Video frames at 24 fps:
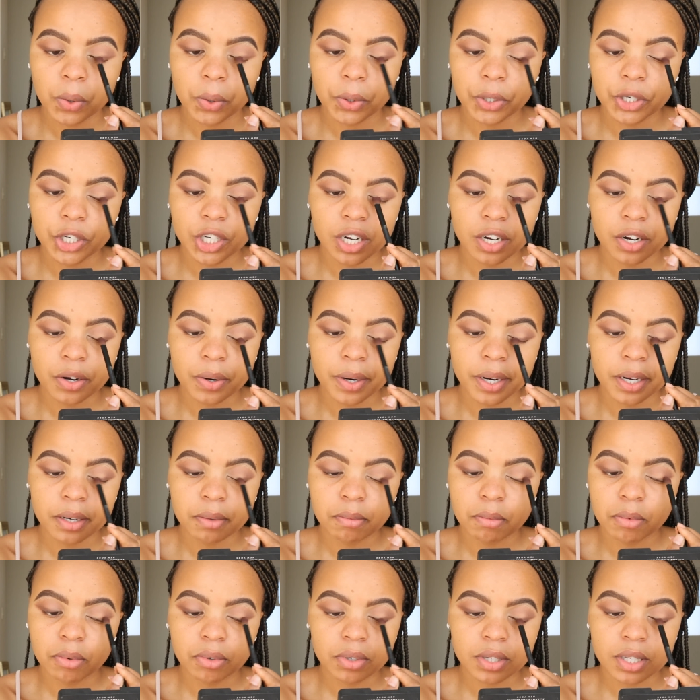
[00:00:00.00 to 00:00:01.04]
generate
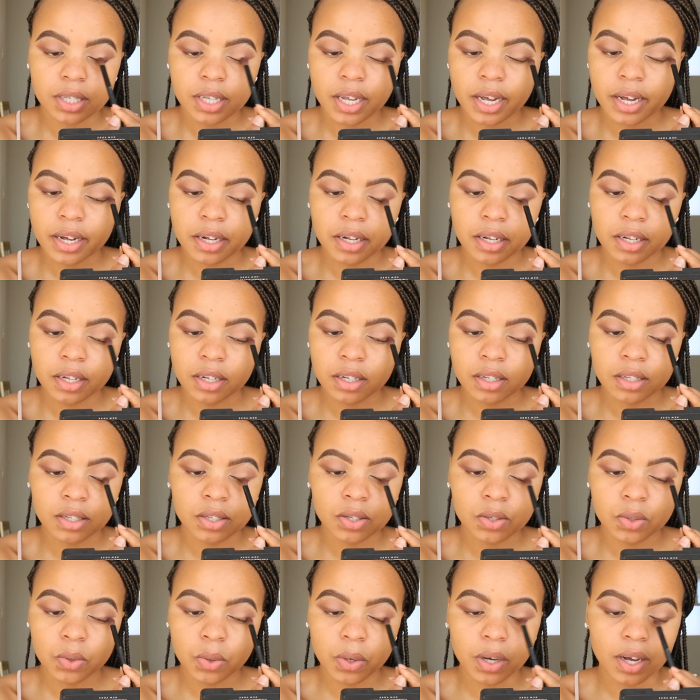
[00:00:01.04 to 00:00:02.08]
more
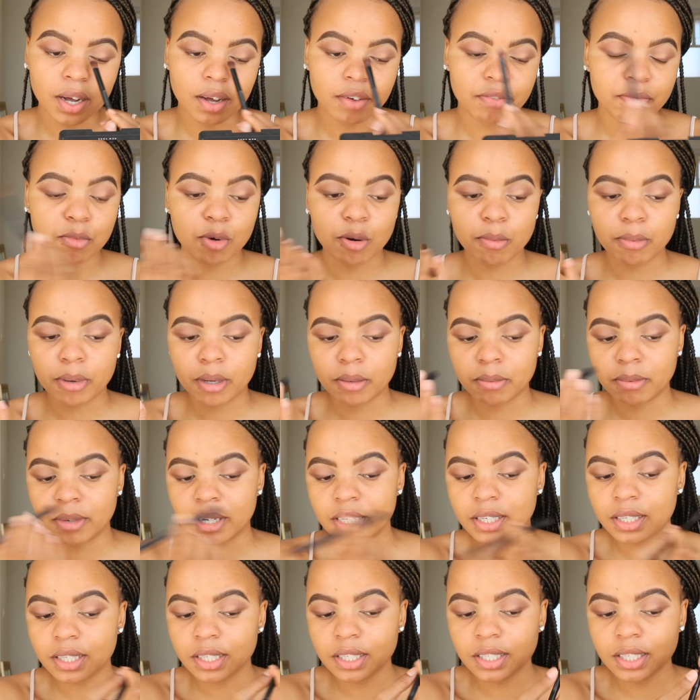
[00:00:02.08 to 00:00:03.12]
sales, who have more
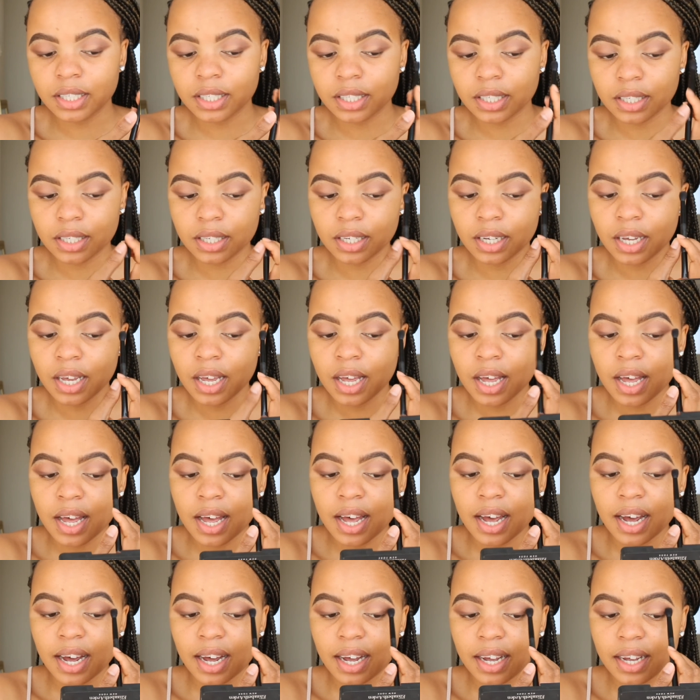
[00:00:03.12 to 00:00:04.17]
publicity.
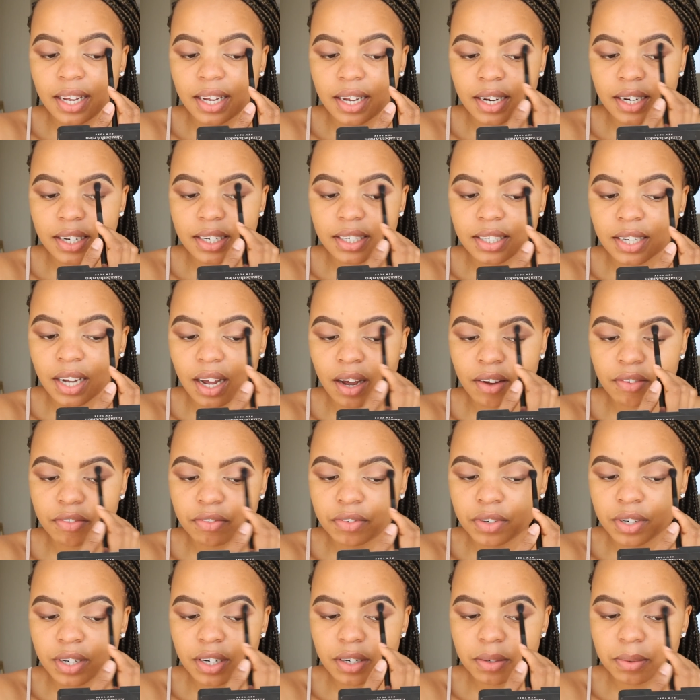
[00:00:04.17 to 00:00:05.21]
And I've
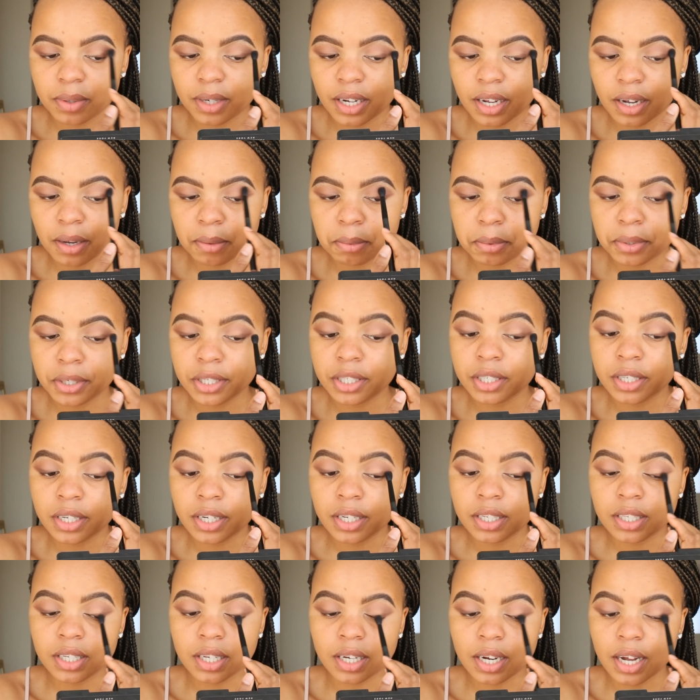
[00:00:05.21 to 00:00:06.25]
really
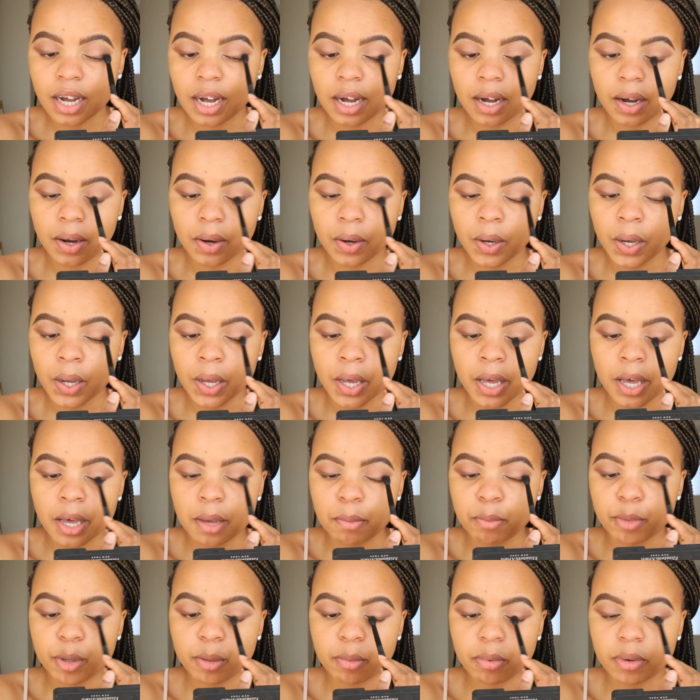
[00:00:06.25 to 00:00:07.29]
appreciated how
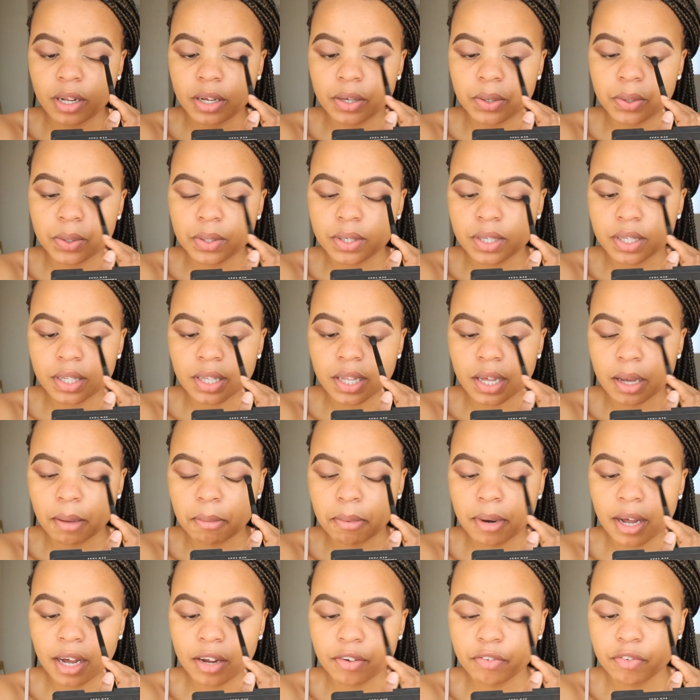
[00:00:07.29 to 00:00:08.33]
people are using their
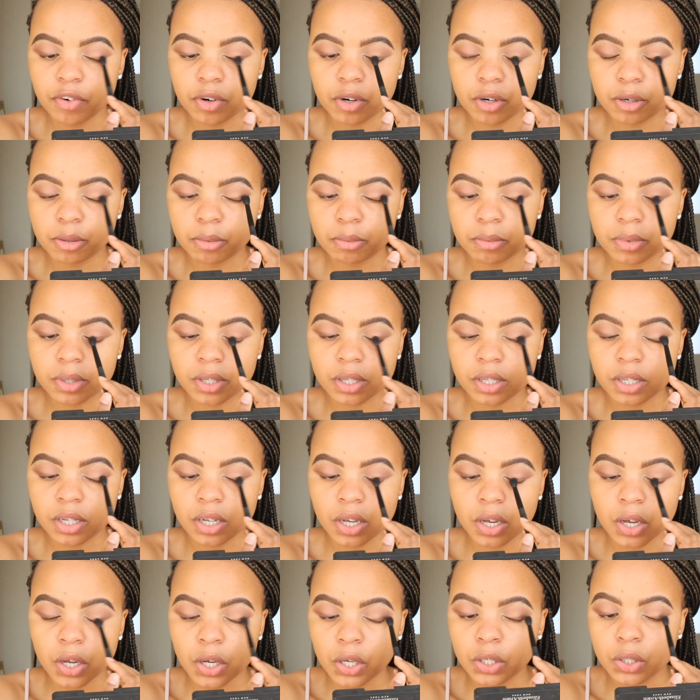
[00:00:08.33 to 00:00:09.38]
platforms
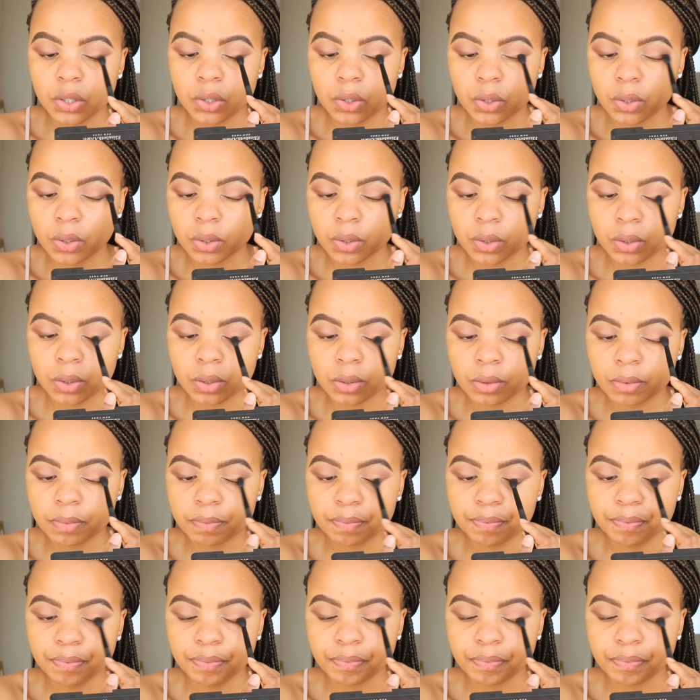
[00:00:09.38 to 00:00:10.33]
to